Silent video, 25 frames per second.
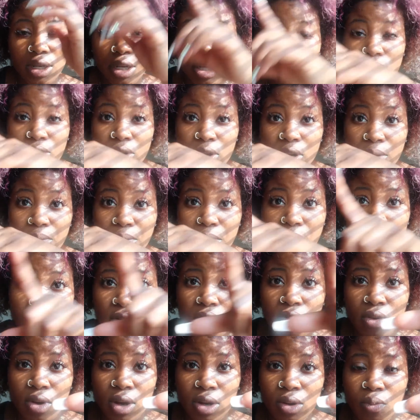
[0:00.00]
it's gonna be
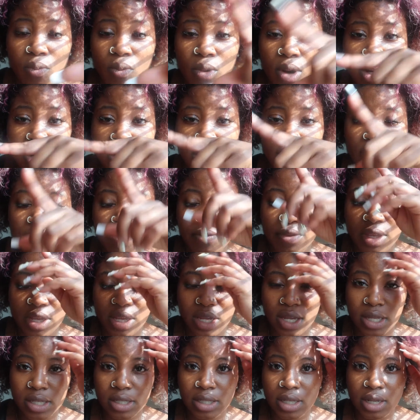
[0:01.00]
on one of
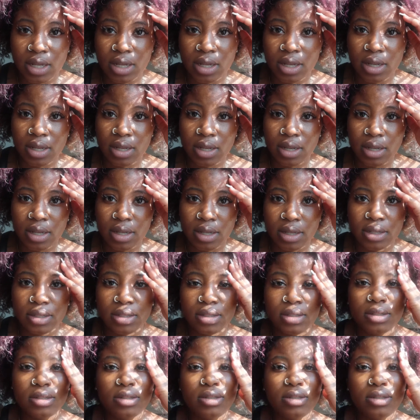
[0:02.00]
these uh